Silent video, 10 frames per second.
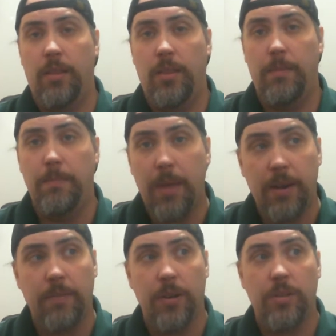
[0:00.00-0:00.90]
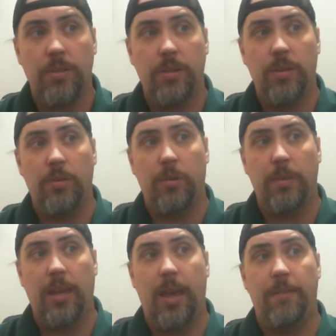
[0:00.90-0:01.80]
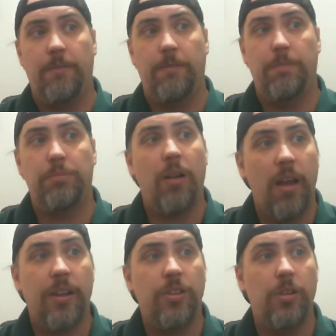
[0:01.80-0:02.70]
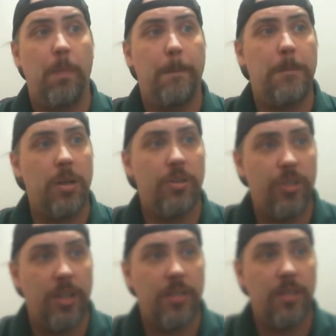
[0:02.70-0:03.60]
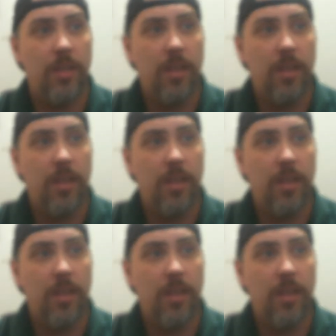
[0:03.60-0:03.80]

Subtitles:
the metaverse, it will be a product you purchase,